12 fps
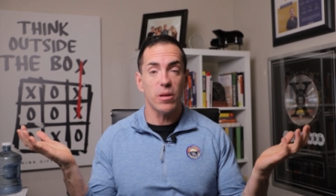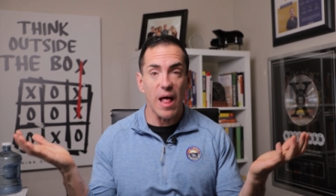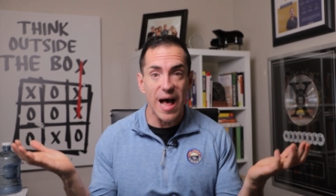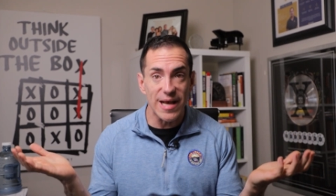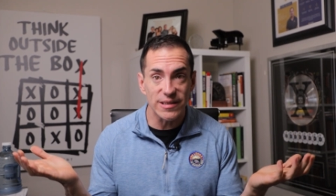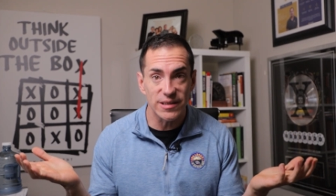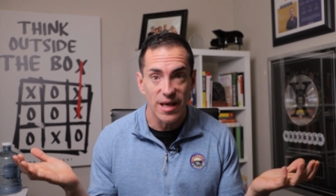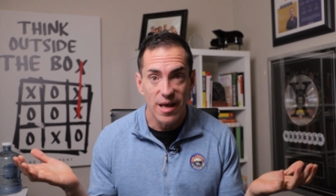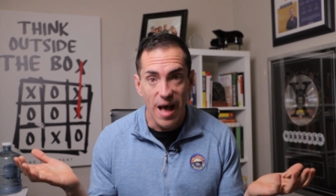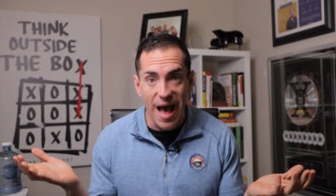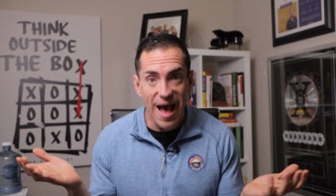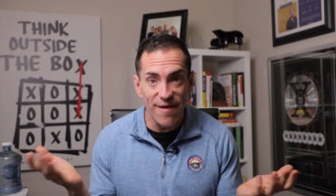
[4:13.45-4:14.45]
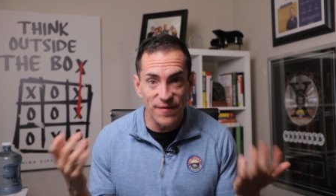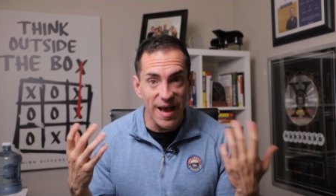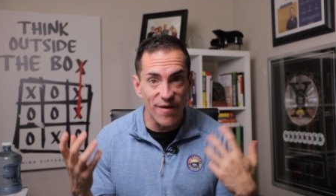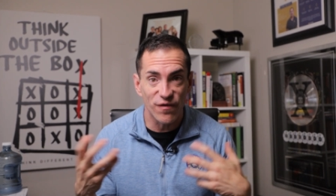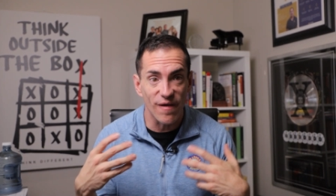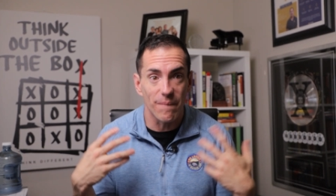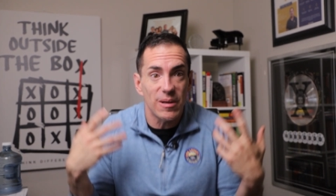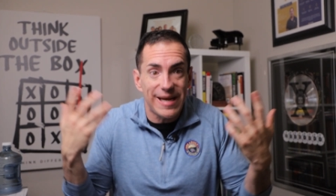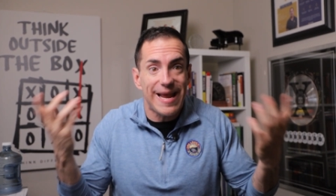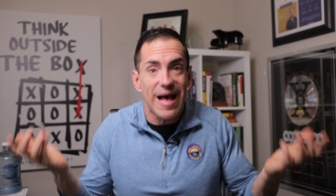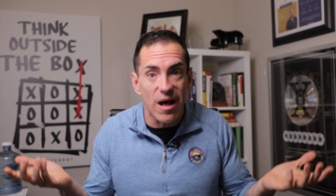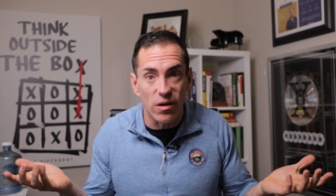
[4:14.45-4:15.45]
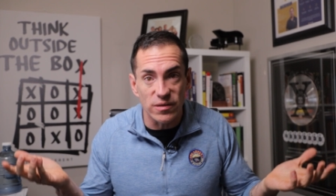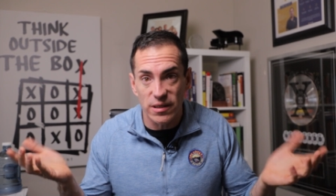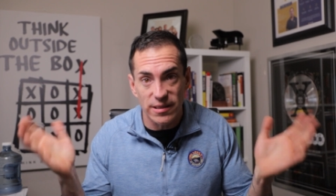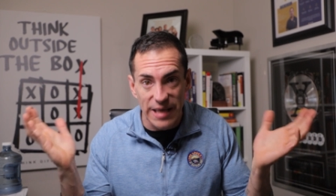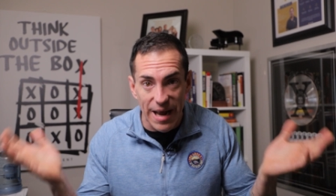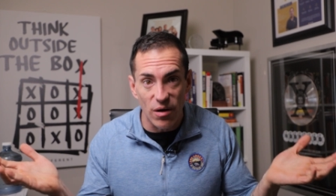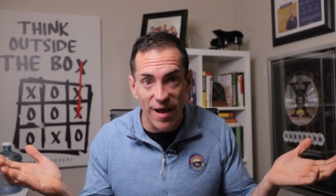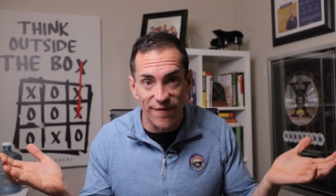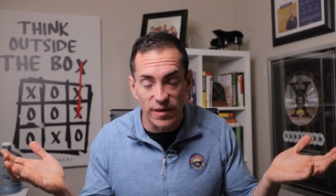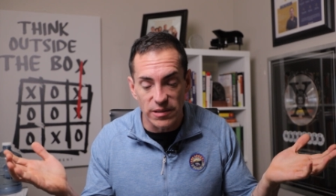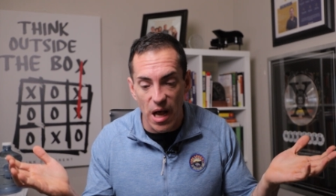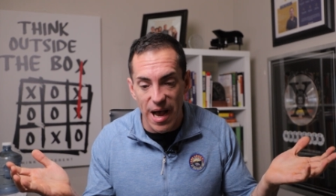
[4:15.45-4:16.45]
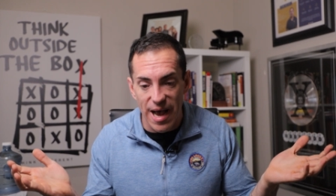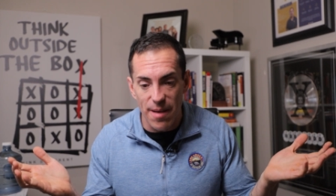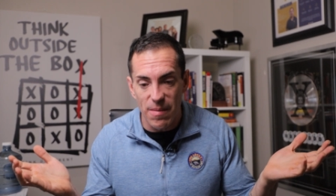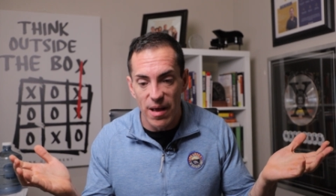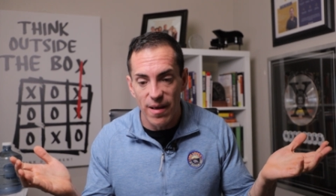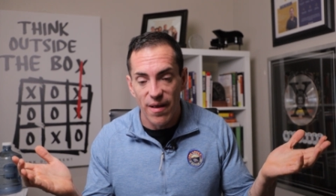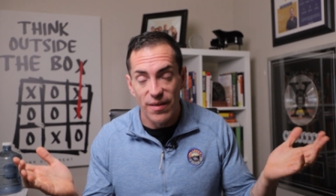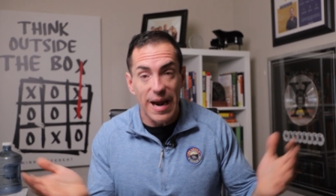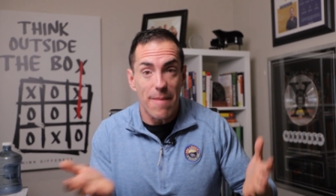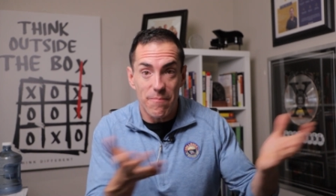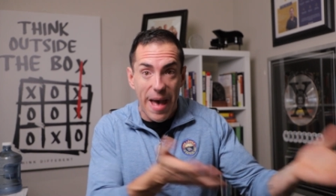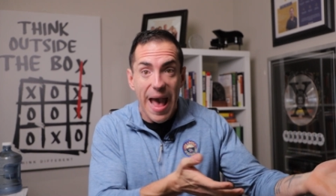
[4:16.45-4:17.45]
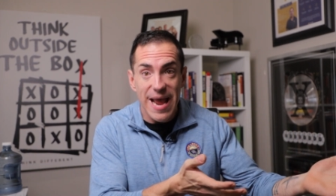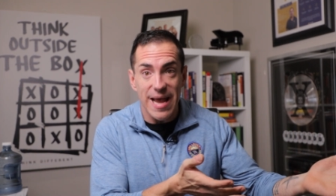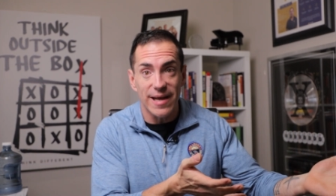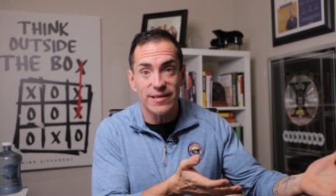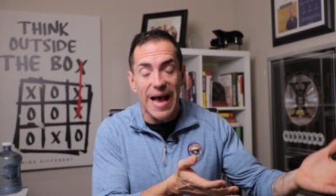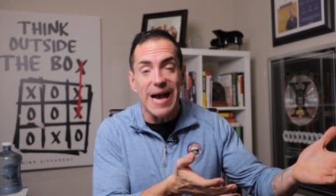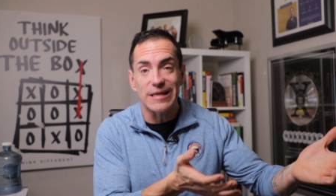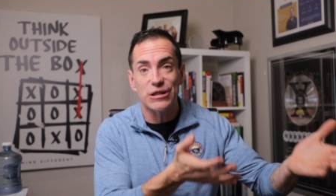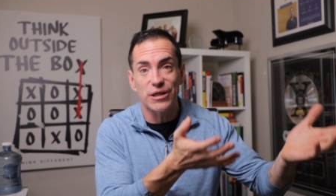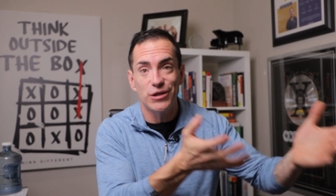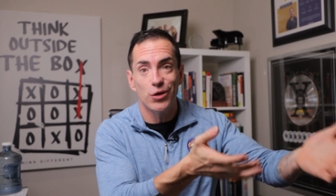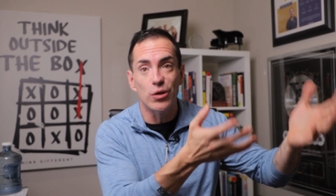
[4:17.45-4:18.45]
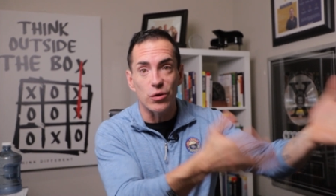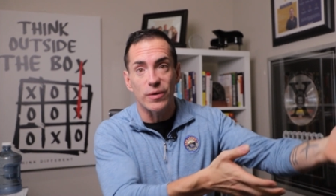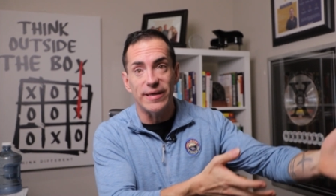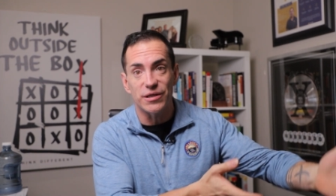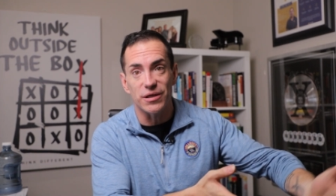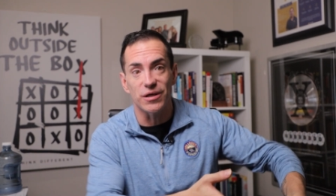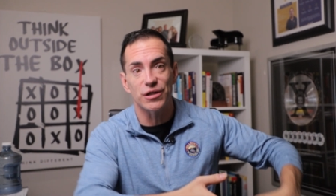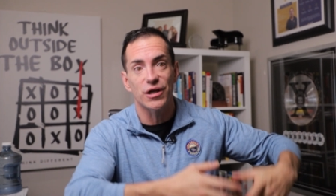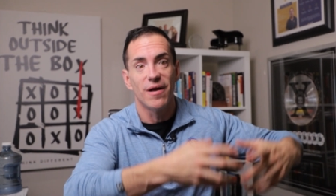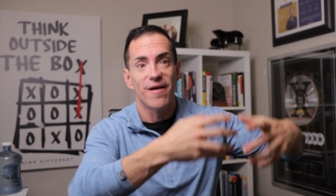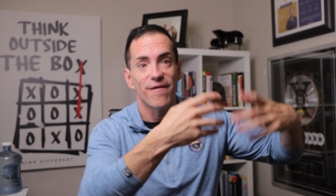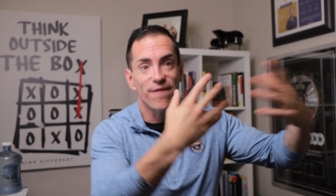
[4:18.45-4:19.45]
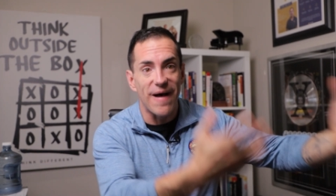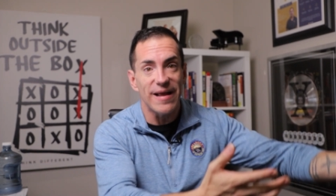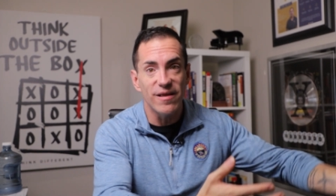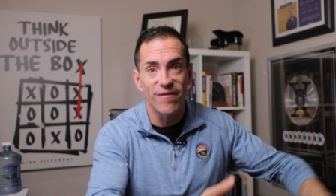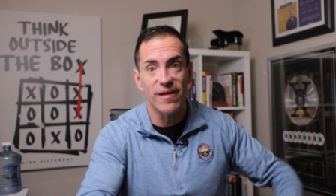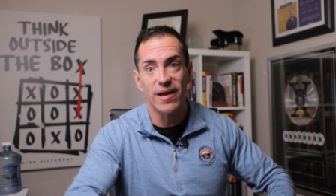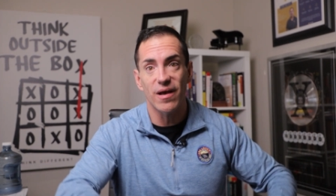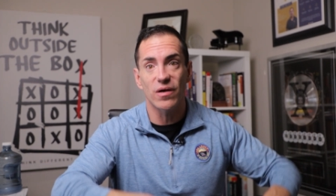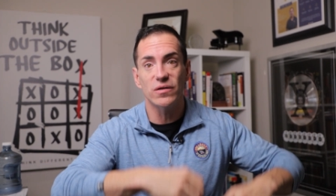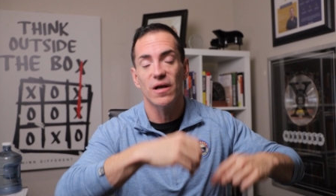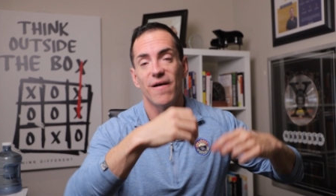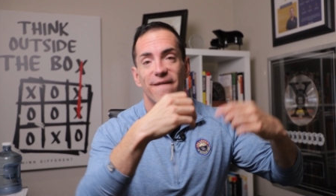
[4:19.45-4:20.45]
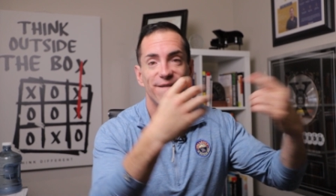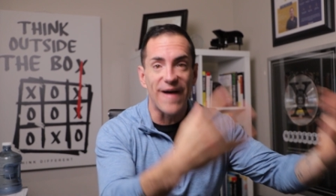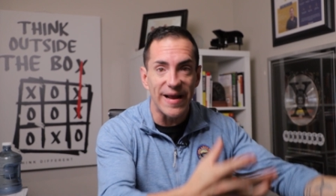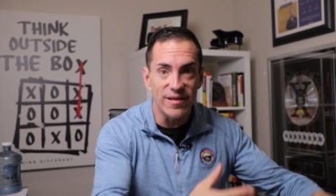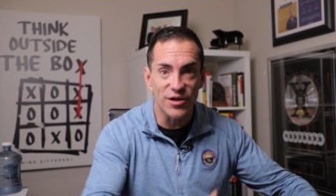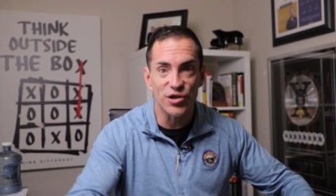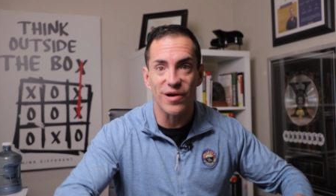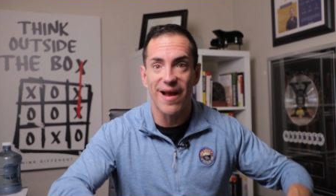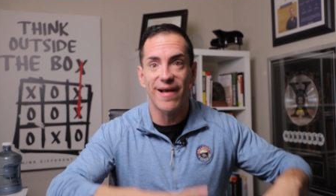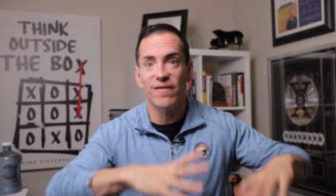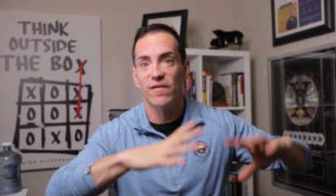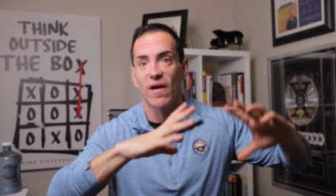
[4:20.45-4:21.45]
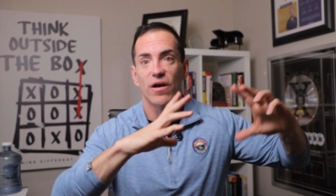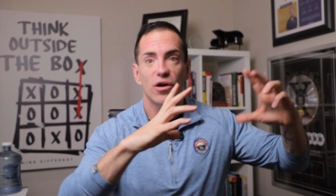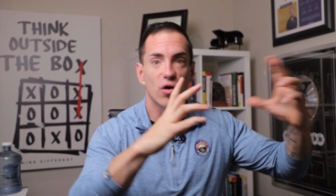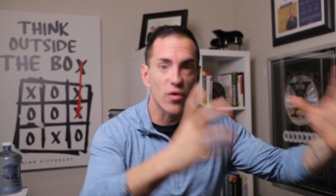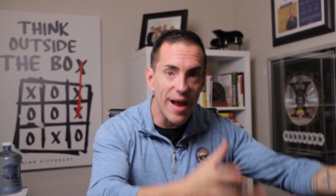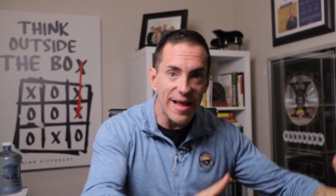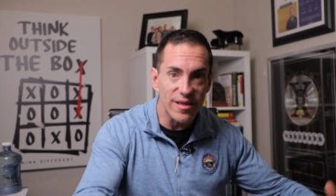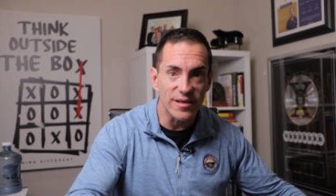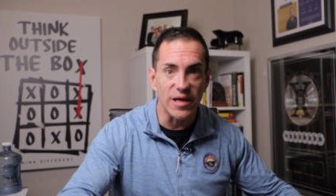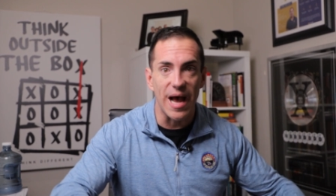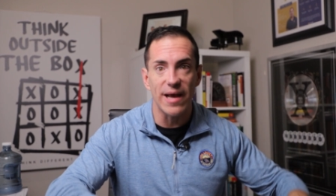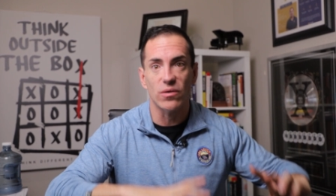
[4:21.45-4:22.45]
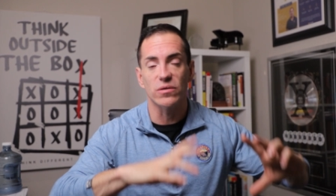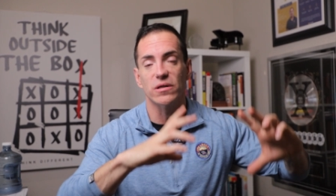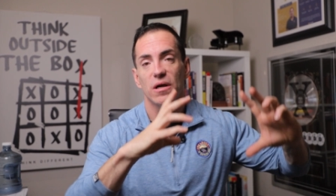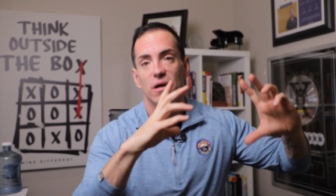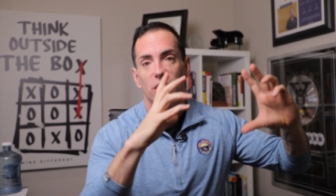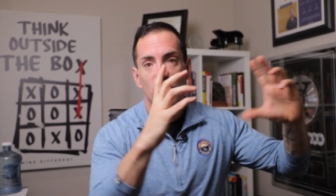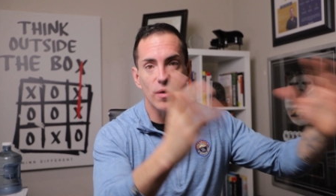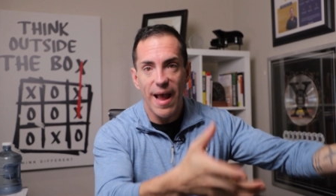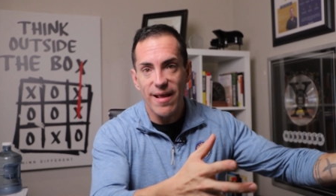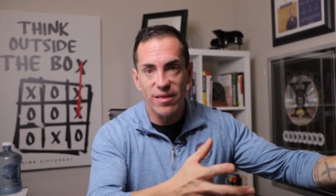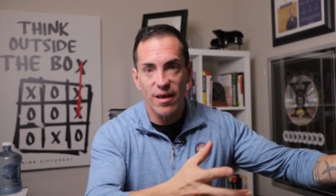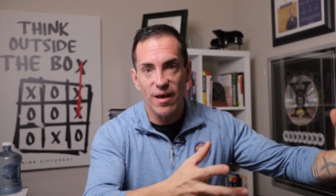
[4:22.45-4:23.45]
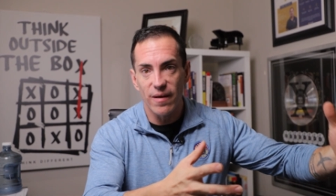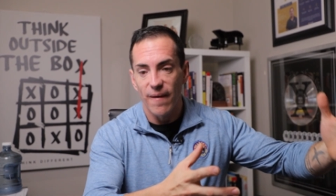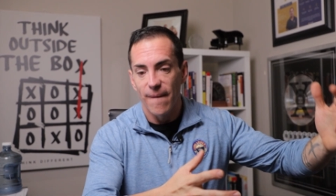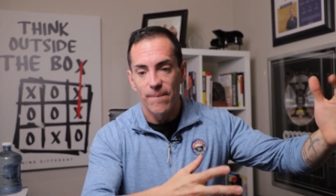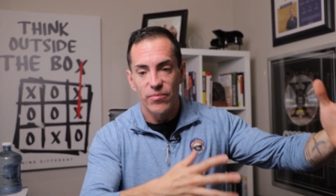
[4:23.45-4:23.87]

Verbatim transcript: Plus, I have to have somebody else because I don't have the time that I'm paying to actually do the research, find the videos, find the trends, create the titles, create the,